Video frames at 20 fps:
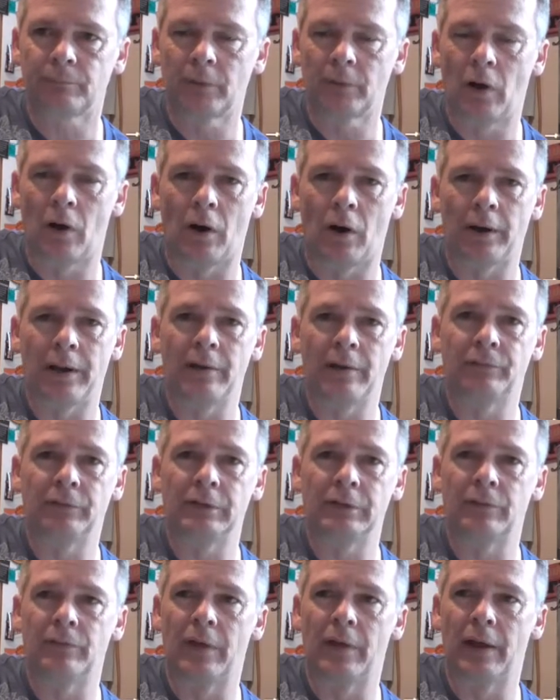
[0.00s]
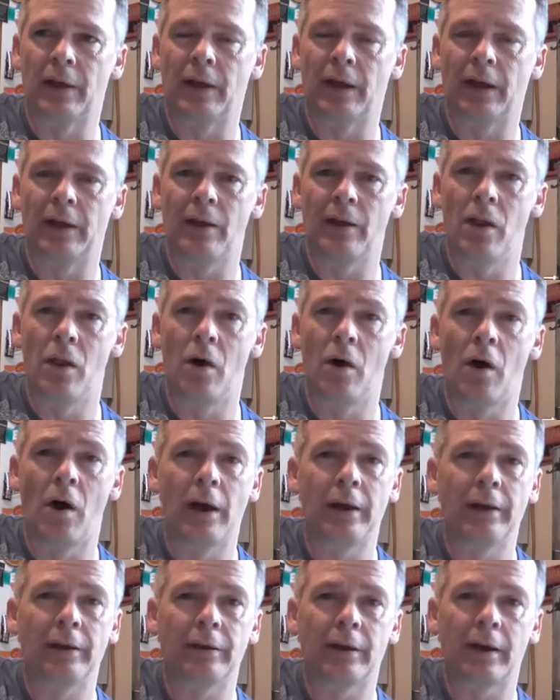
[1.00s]
I'd have to give that a
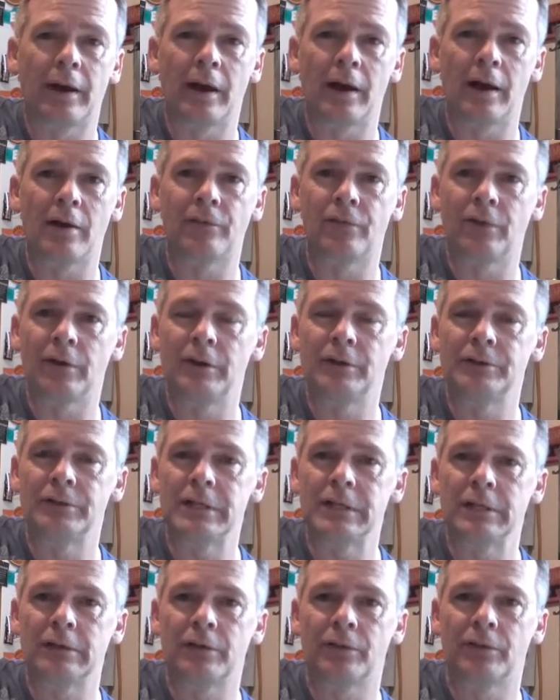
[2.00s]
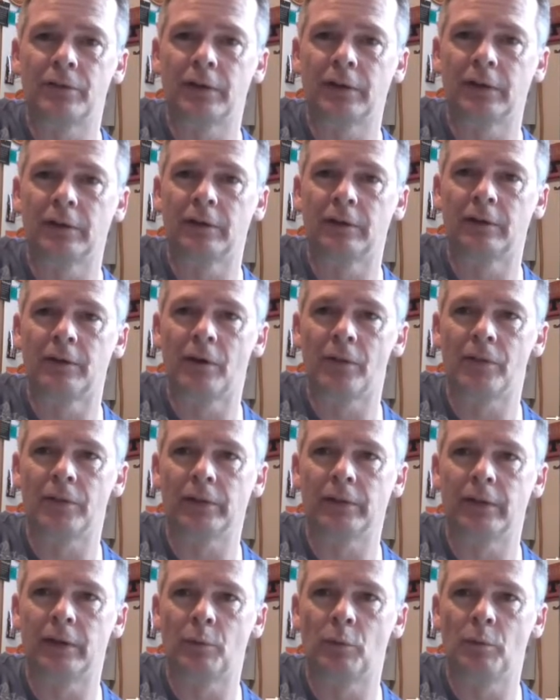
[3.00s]
9.5 out of 10. I
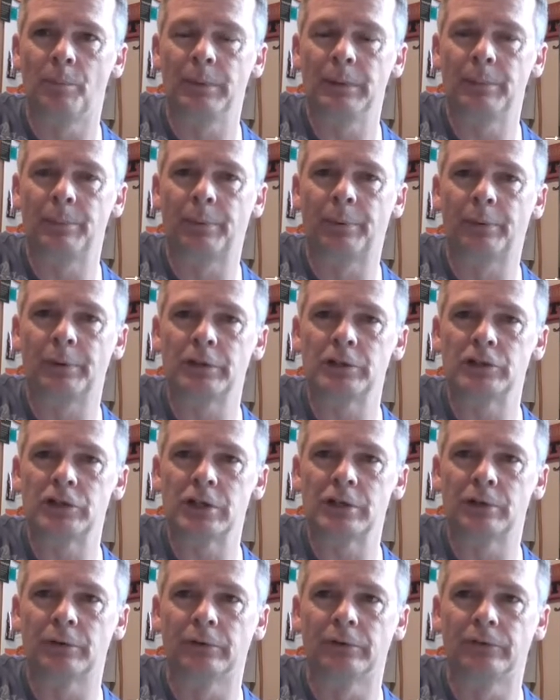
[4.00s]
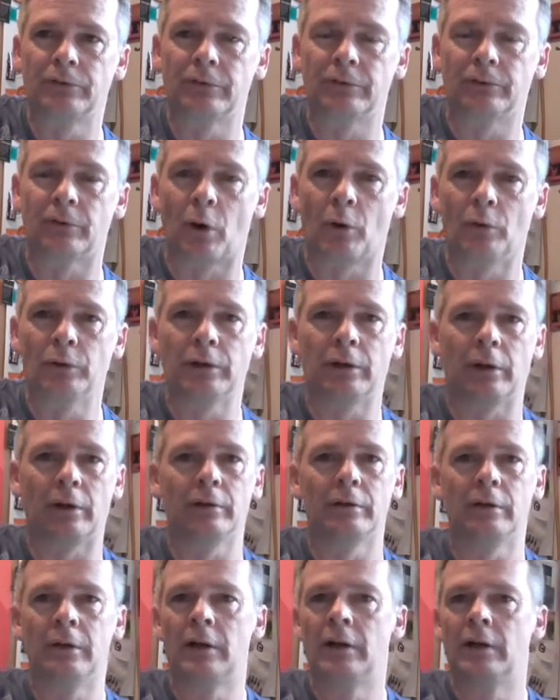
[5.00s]
think that would be pretty generous. There's, you know,
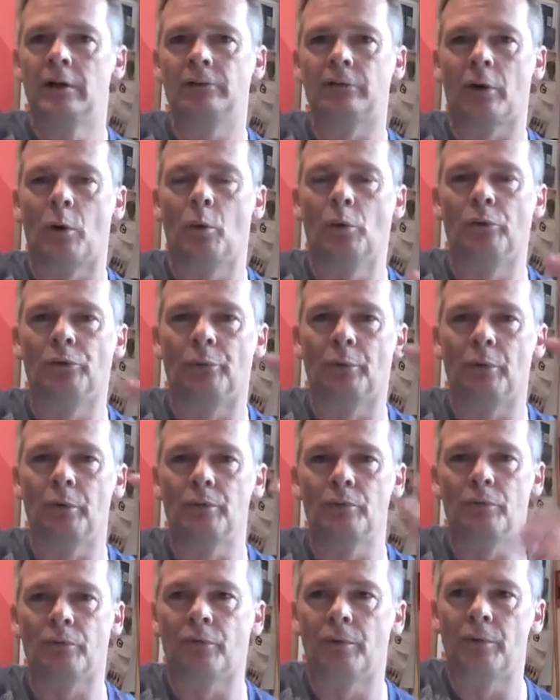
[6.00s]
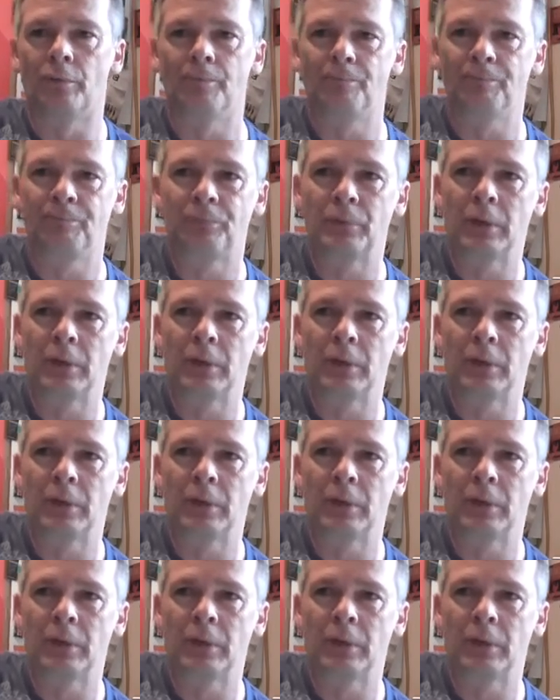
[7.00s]
there's always room for